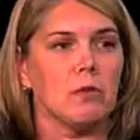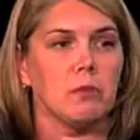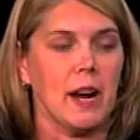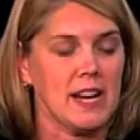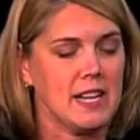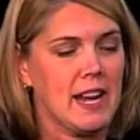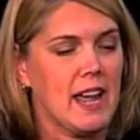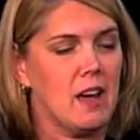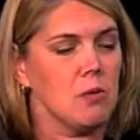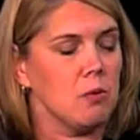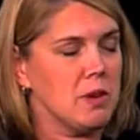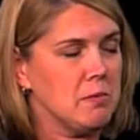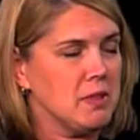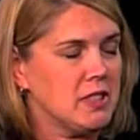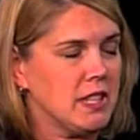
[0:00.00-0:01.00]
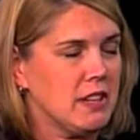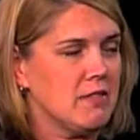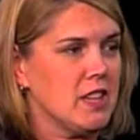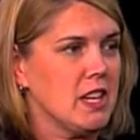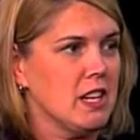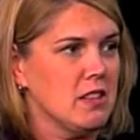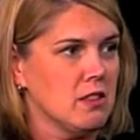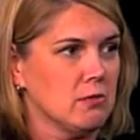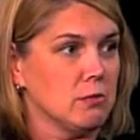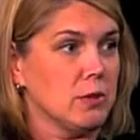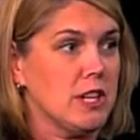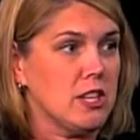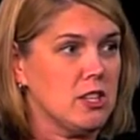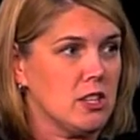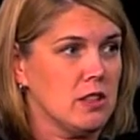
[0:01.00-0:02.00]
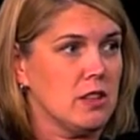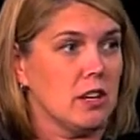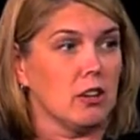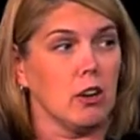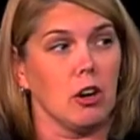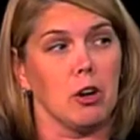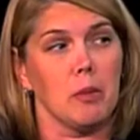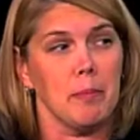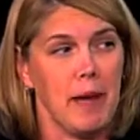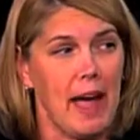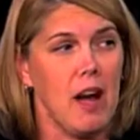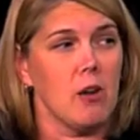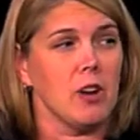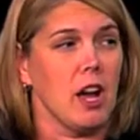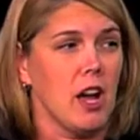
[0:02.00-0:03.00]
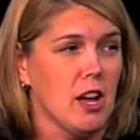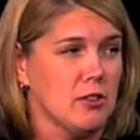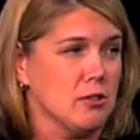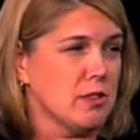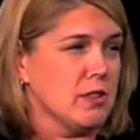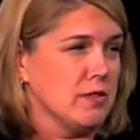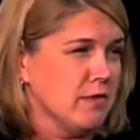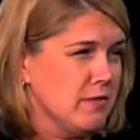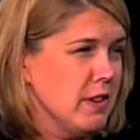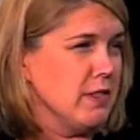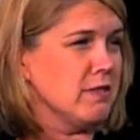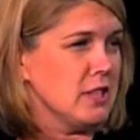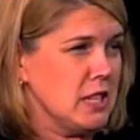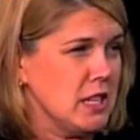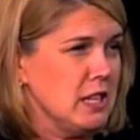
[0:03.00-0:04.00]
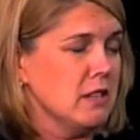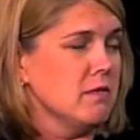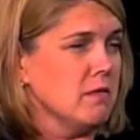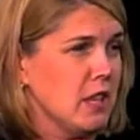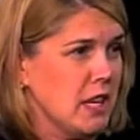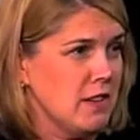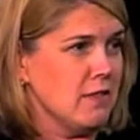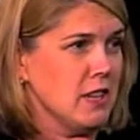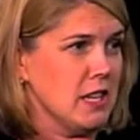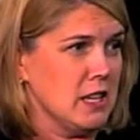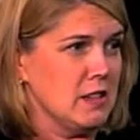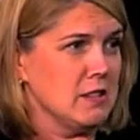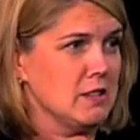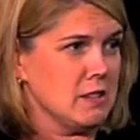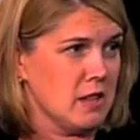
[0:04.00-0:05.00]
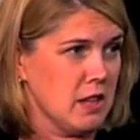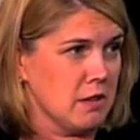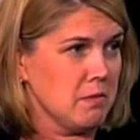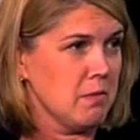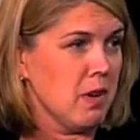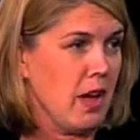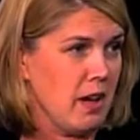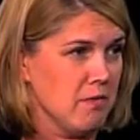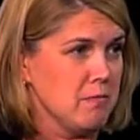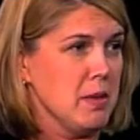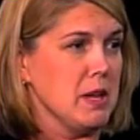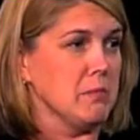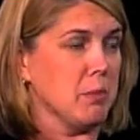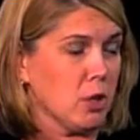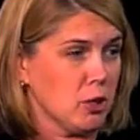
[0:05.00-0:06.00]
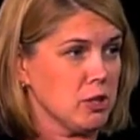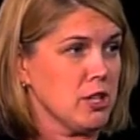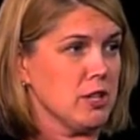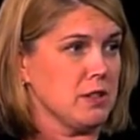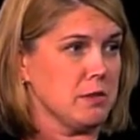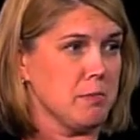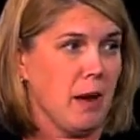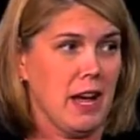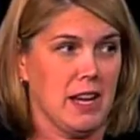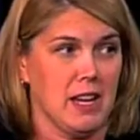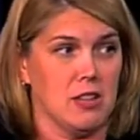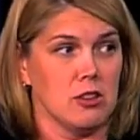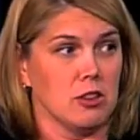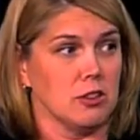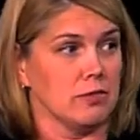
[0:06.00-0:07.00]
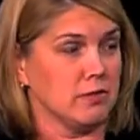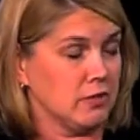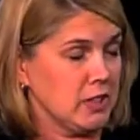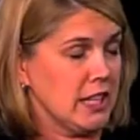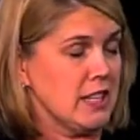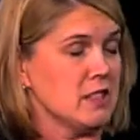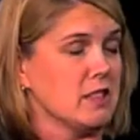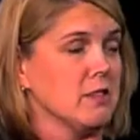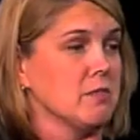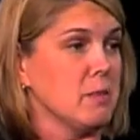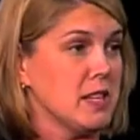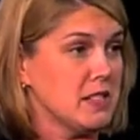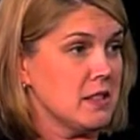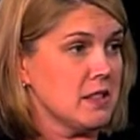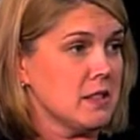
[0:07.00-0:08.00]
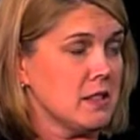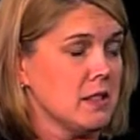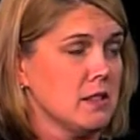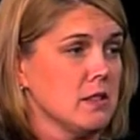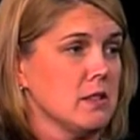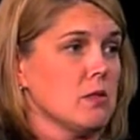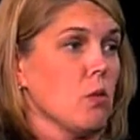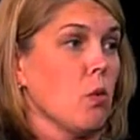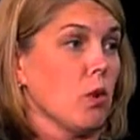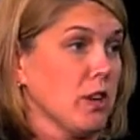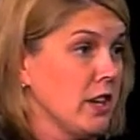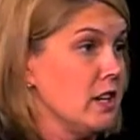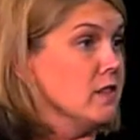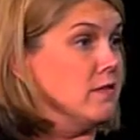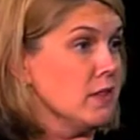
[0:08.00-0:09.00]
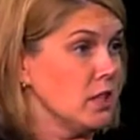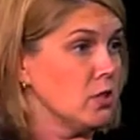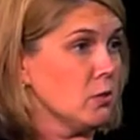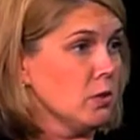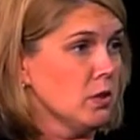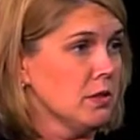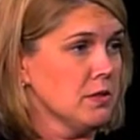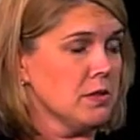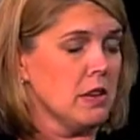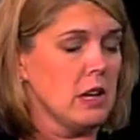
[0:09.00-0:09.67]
right now we believe that in the region there are about 150 EVs that have been purchased by either fleets of businesses or individuals.